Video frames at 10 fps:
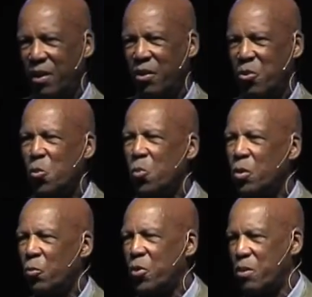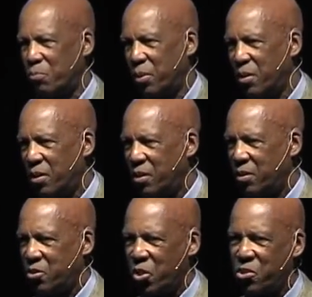you will reap
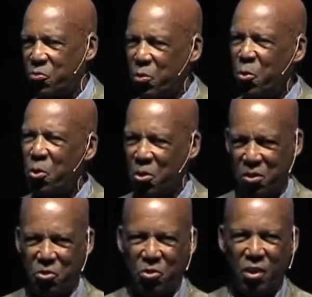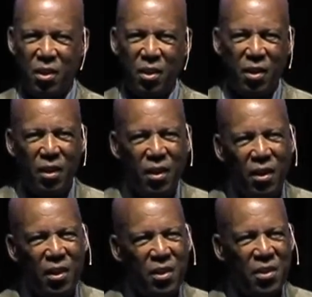the just rewards.
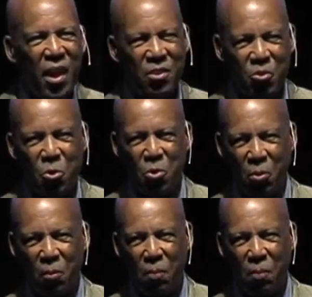Not true.